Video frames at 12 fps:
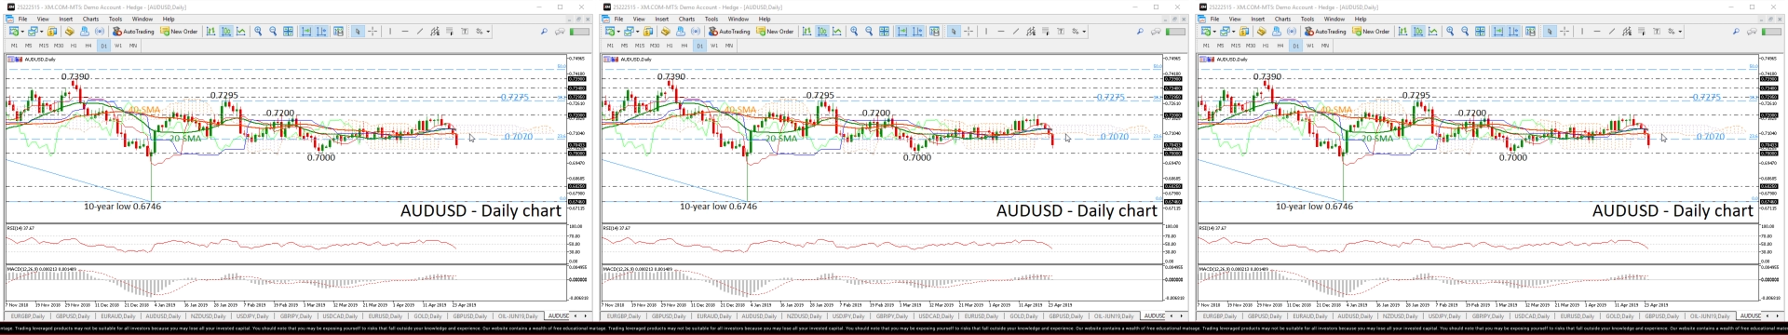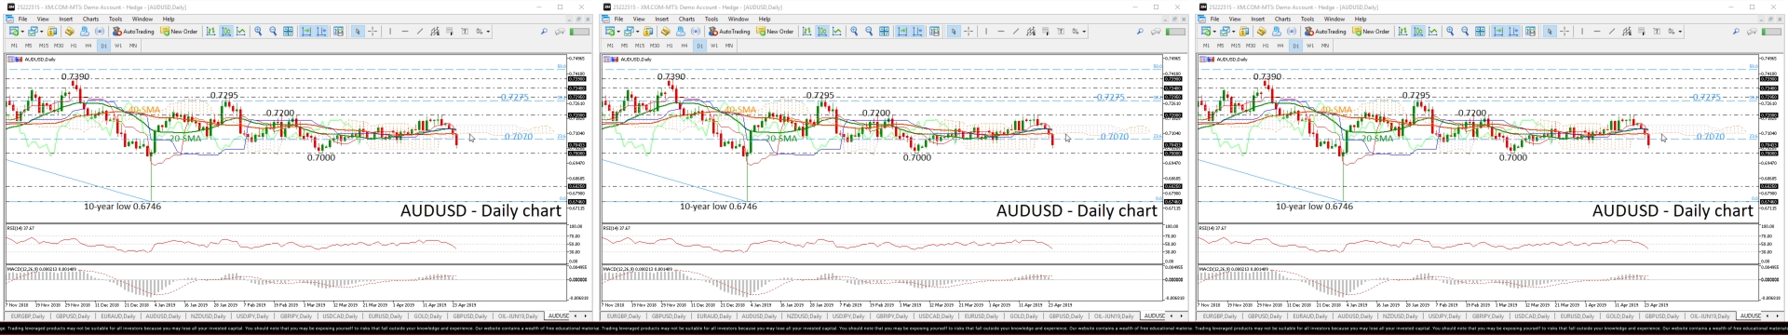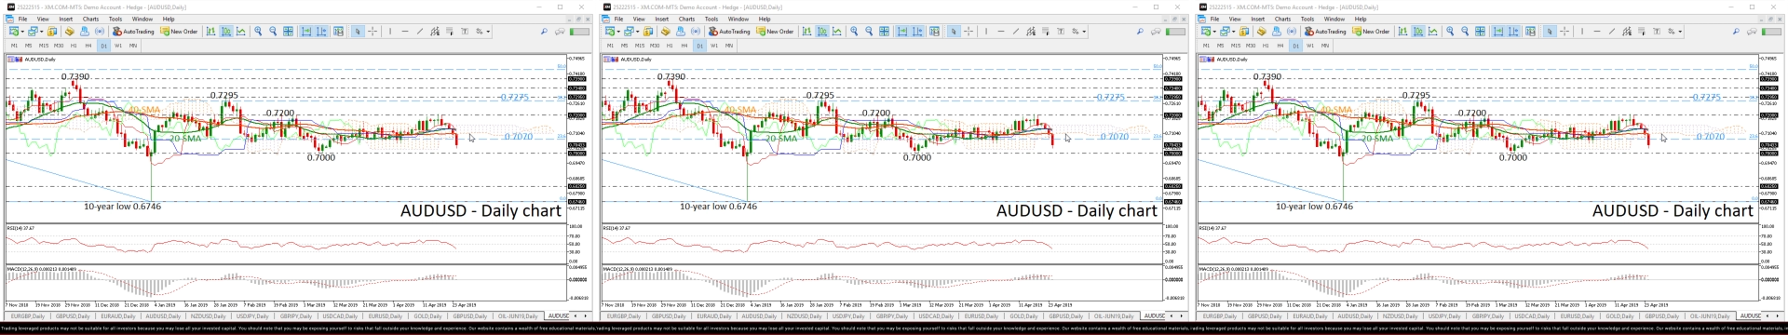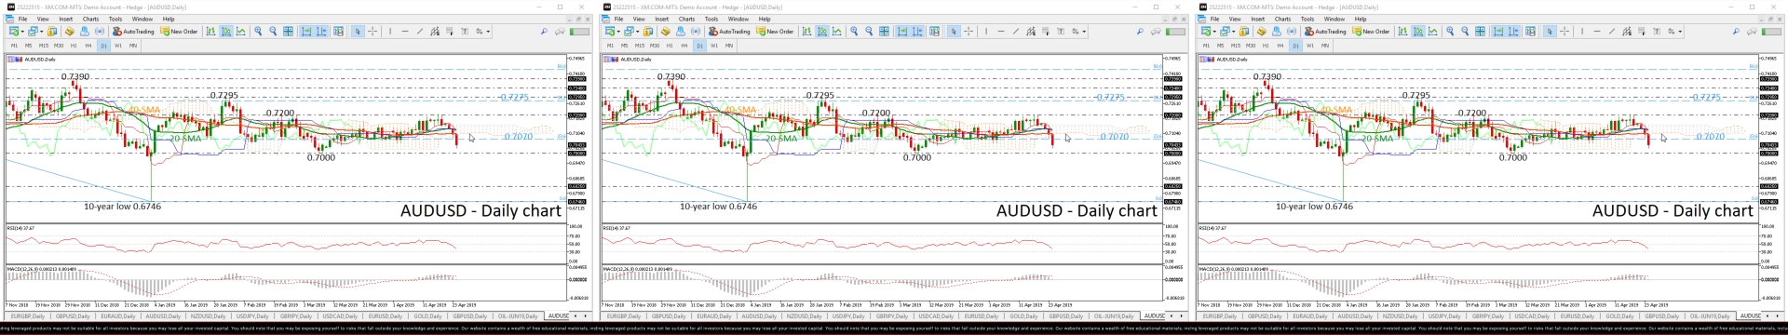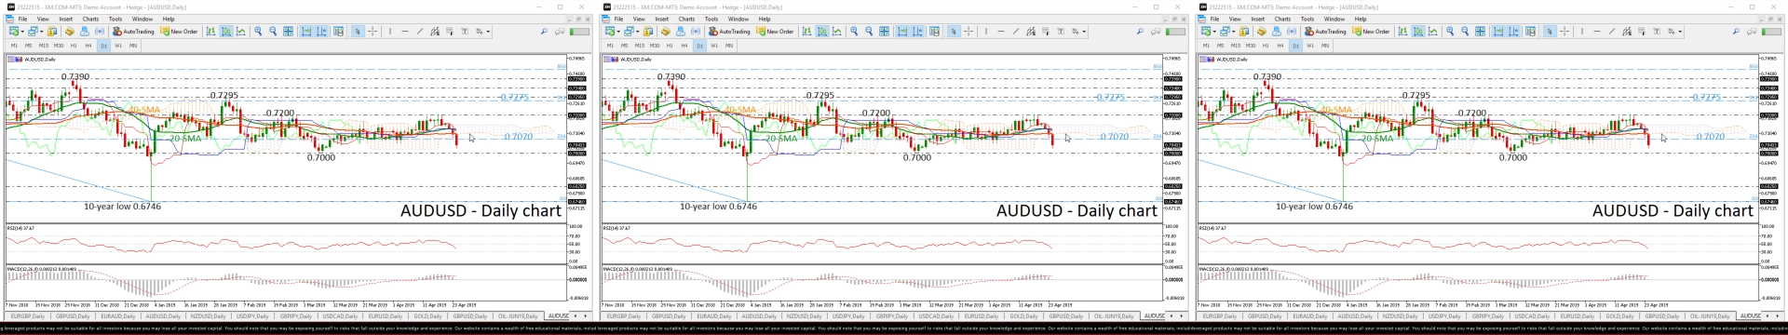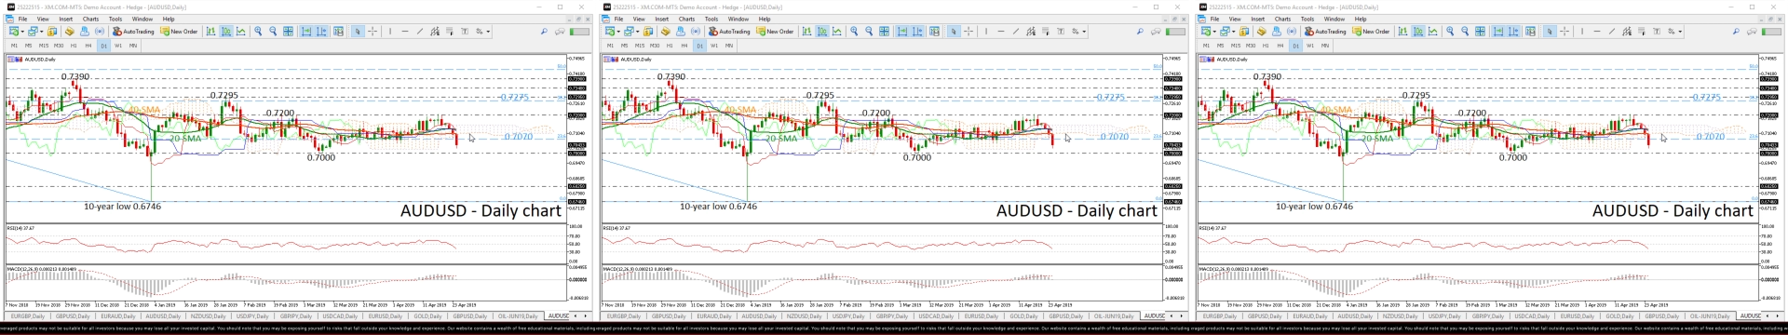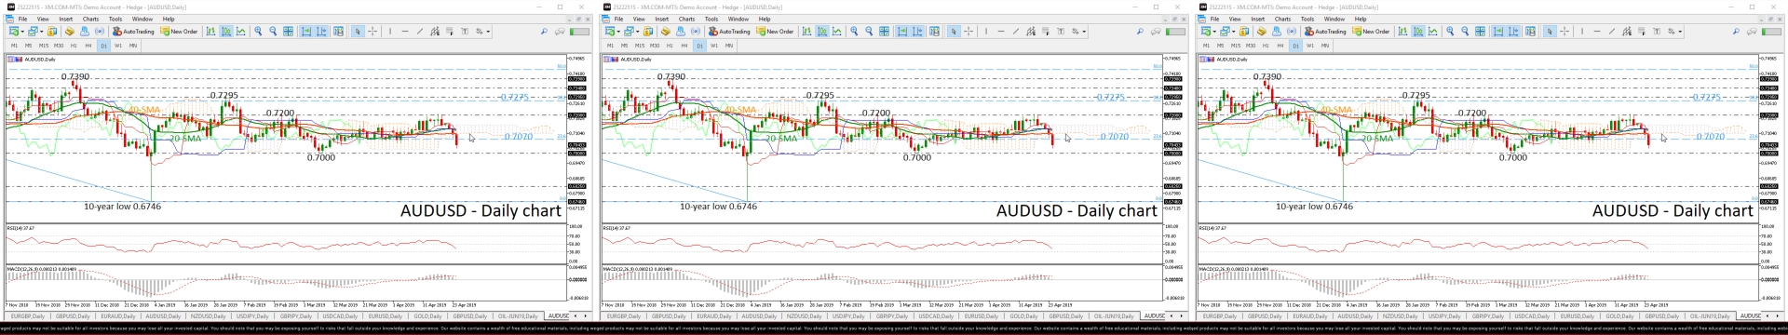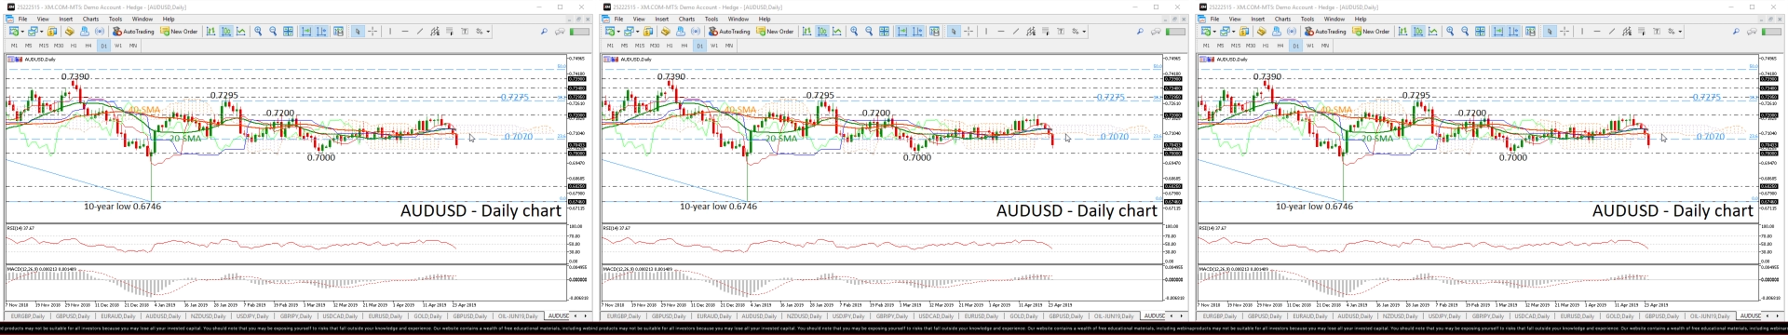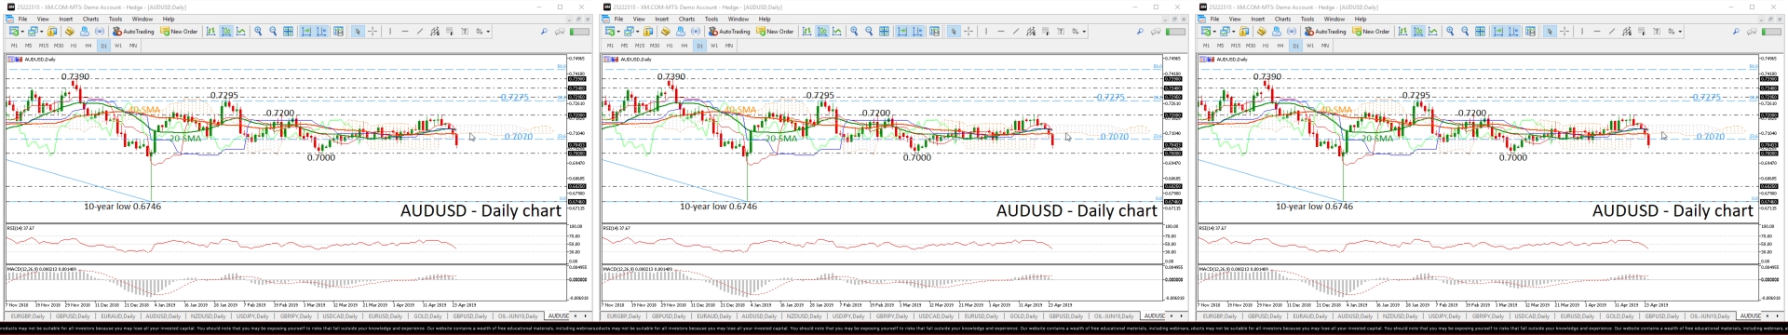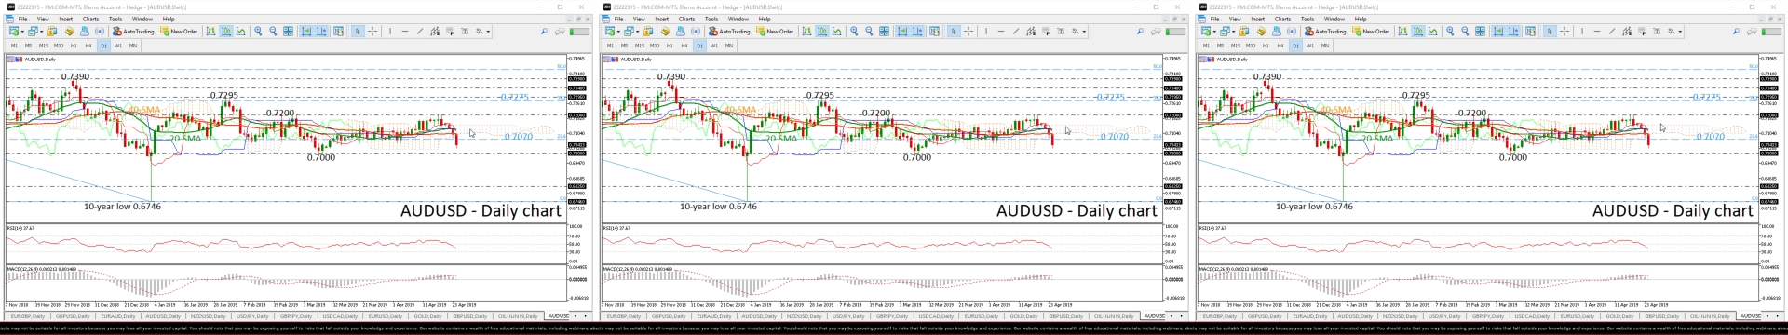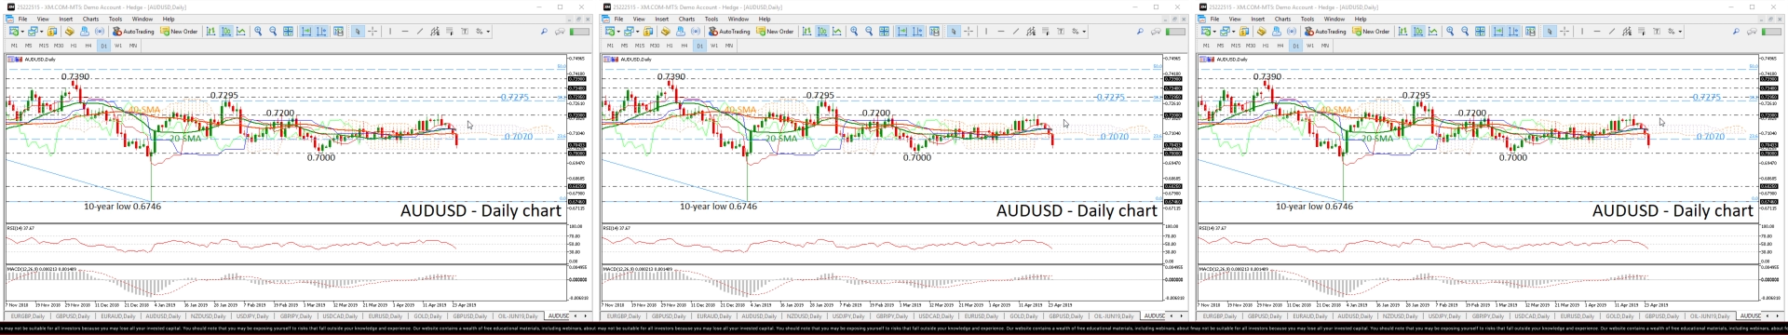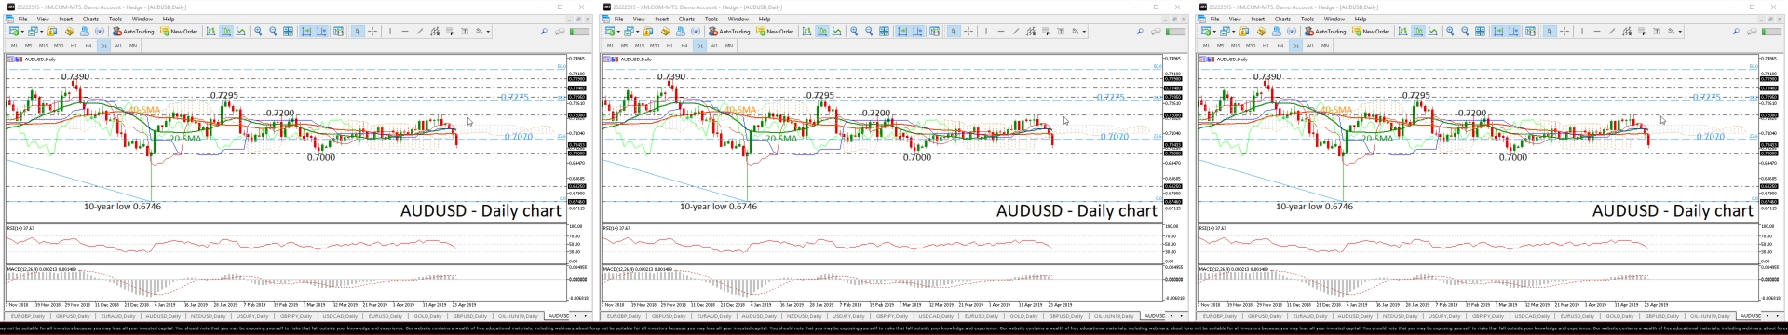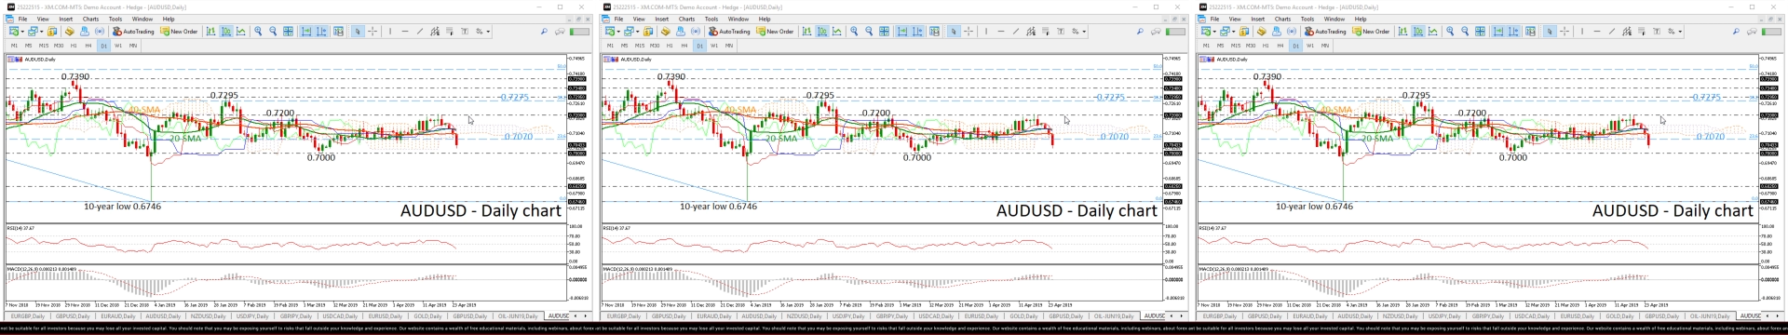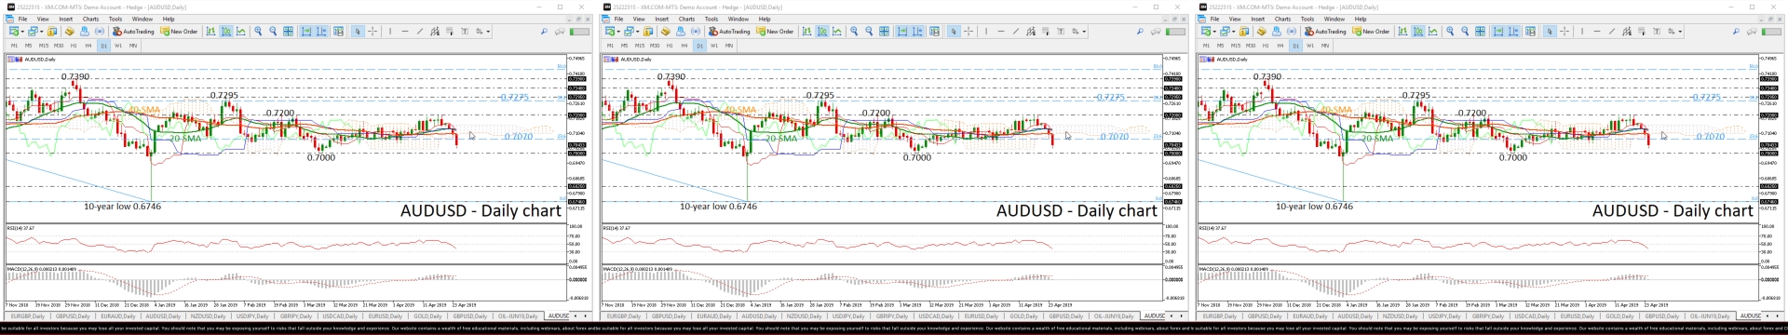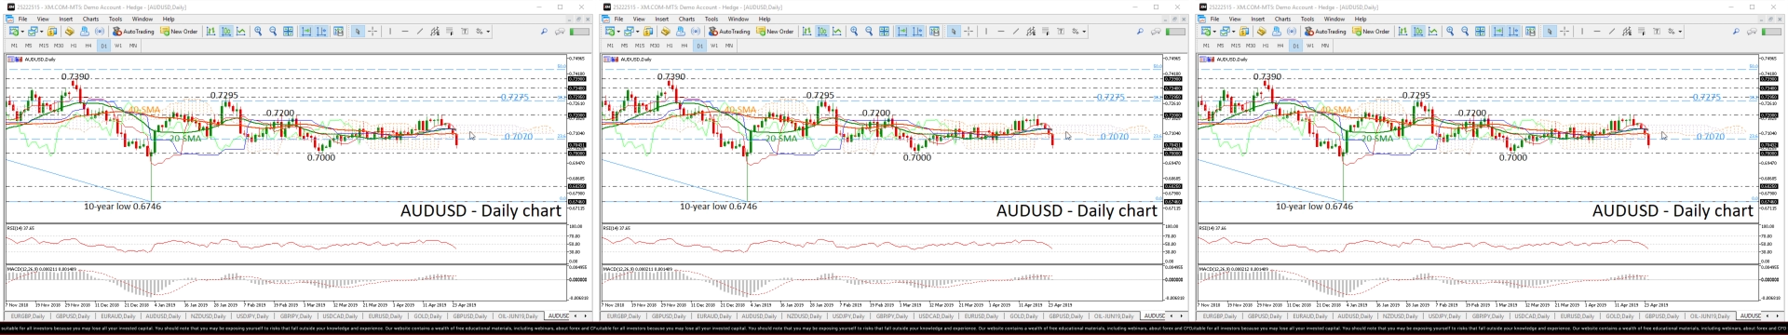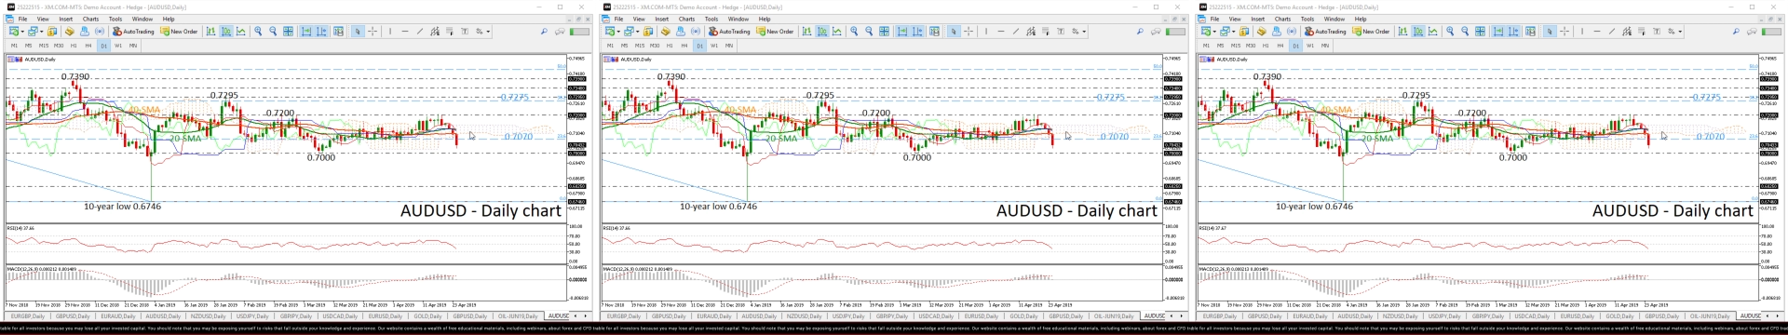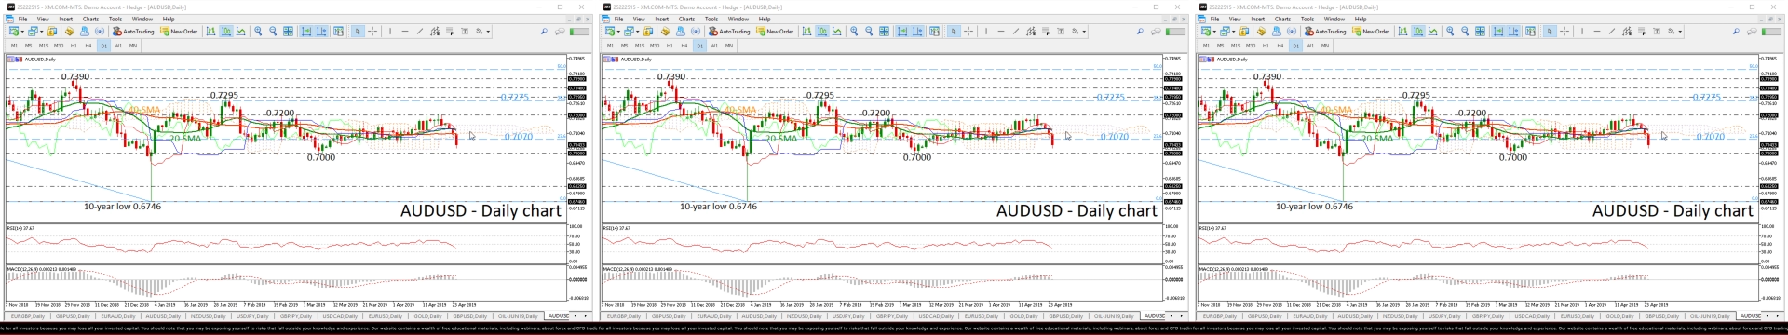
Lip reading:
No face is visible, so there are no lips to read.